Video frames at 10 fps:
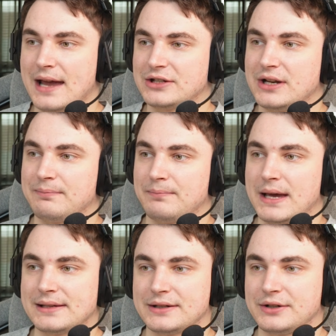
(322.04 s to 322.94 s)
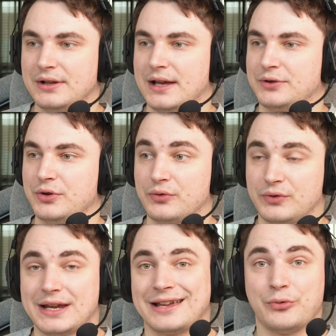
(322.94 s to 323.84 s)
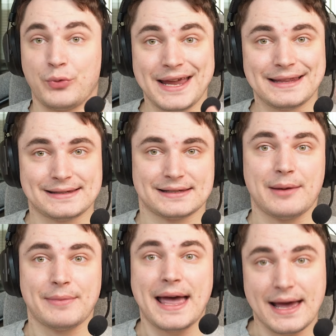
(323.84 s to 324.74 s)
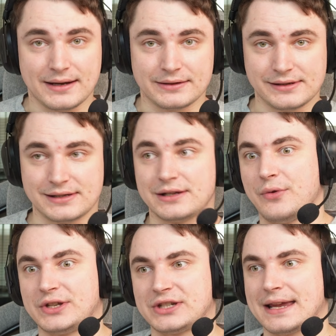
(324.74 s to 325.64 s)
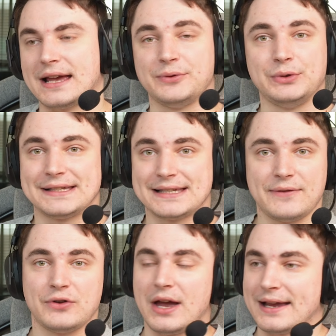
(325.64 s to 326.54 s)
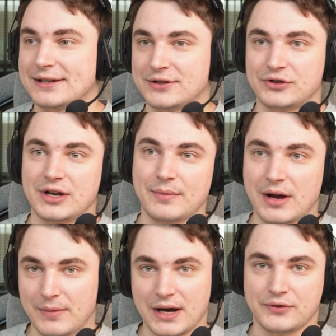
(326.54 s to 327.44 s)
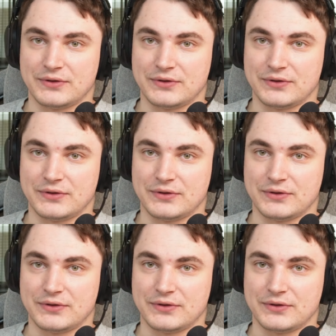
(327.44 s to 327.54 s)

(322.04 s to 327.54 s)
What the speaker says: actually master like doing rigging with some add-ons, which again will save you extreme amount